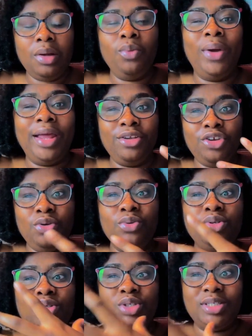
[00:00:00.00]
when
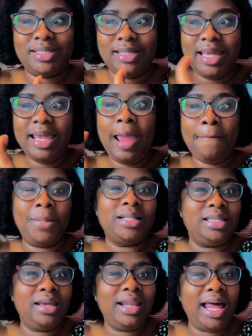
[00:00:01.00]
you see a
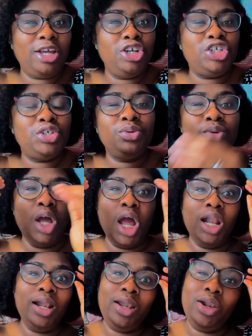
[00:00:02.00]
particular issue,
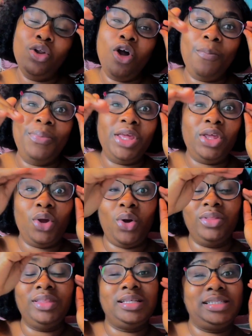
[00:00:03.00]
look
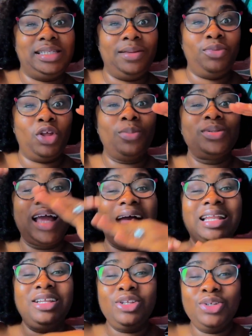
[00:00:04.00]
beyond the symptoms
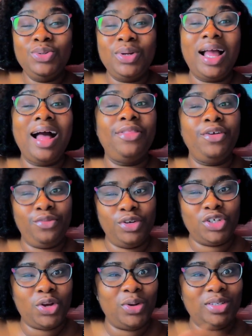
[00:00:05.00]
and look at the
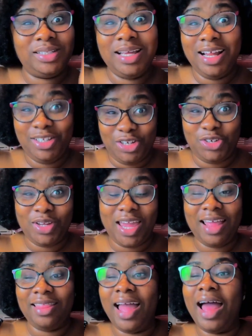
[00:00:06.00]
root cause. Did you
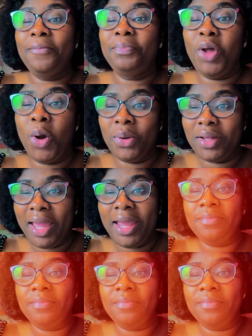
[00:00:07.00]
get that? Okay.